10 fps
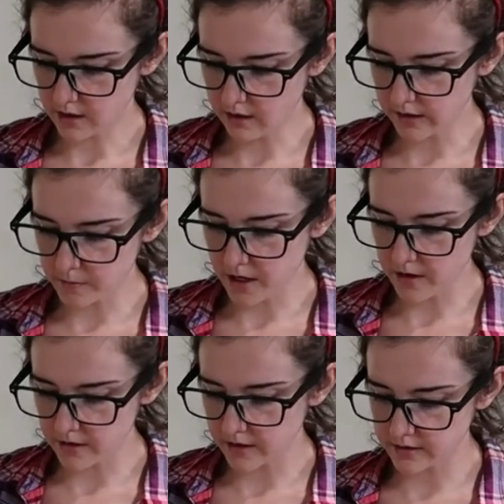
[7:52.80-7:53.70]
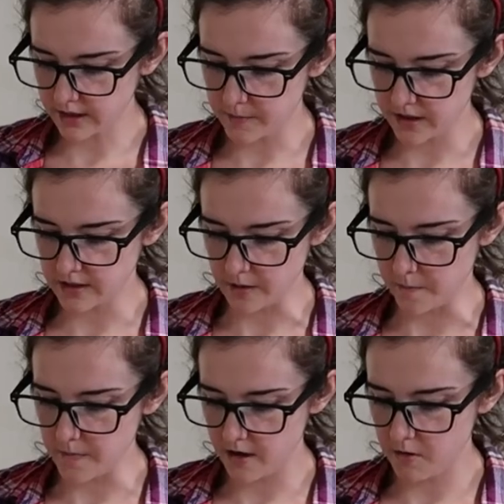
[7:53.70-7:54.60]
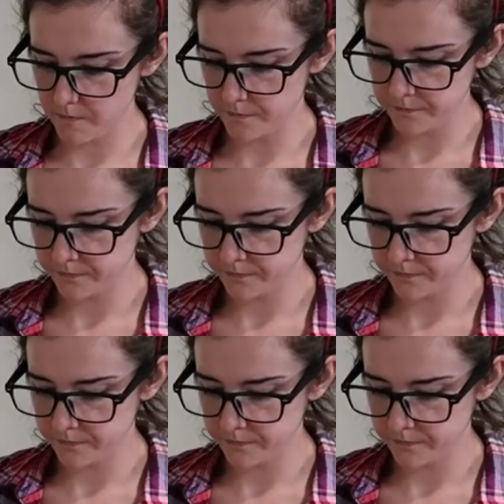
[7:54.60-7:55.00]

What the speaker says: garlic powder, it's going to be the same amount.